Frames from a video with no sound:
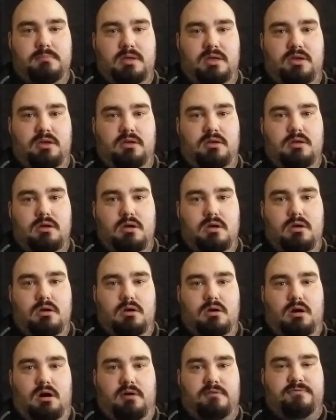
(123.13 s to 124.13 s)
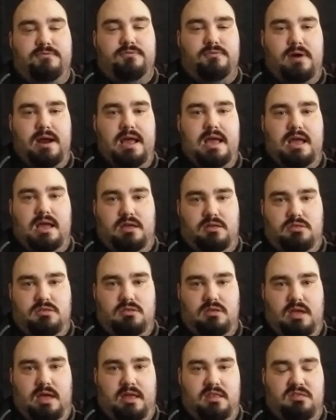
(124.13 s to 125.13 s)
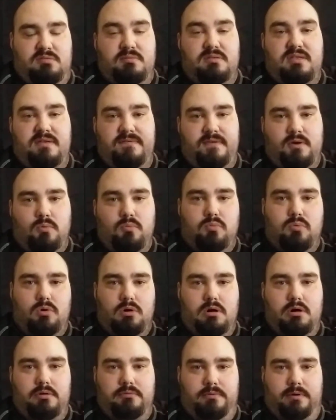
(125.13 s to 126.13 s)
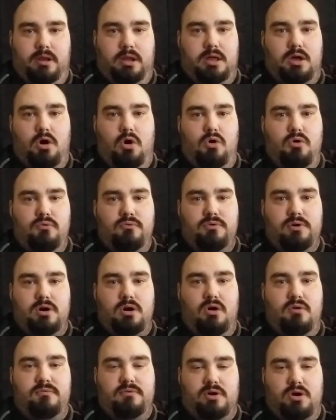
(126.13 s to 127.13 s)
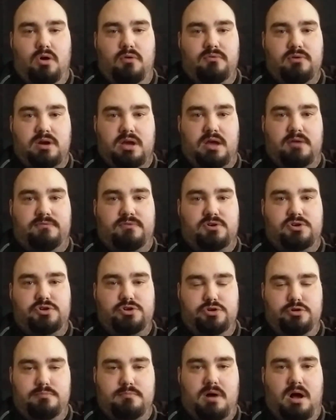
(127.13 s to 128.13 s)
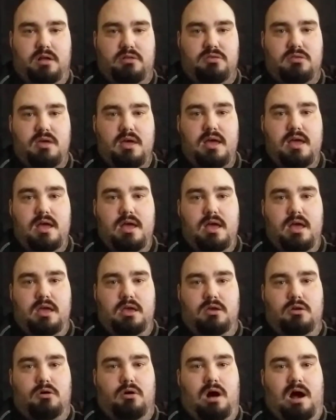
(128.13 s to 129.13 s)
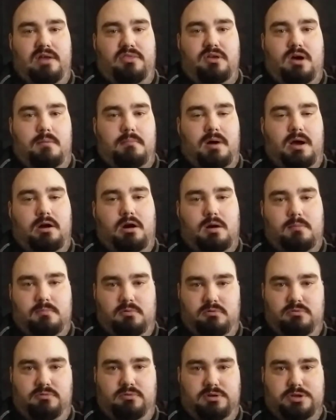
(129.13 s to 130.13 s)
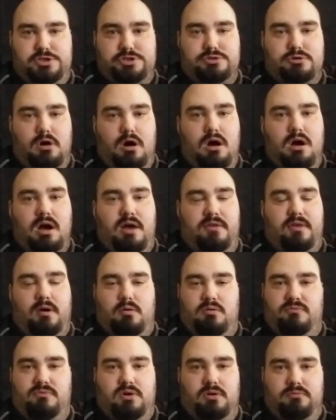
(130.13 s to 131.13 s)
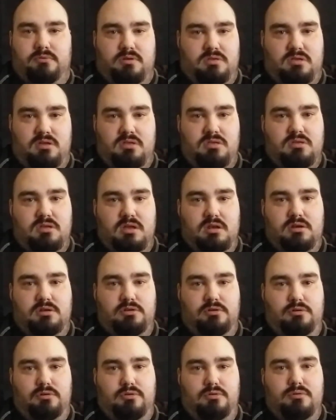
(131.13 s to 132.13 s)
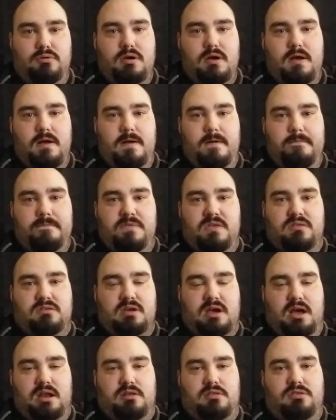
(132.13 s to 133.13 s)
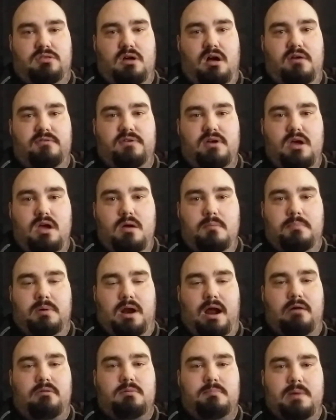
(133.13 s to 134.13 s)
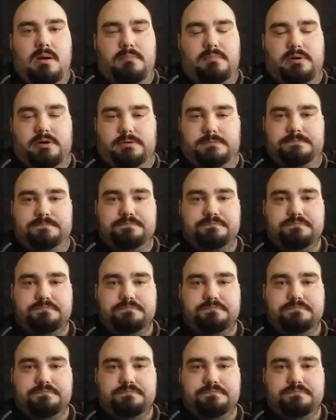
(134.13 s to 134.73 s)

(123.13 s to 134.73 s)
me a phrase, a specific word, really, over and over and over again for 2 months. I thought my armor was really strong, I thought I was very resistant to this kind of stuff, but I remember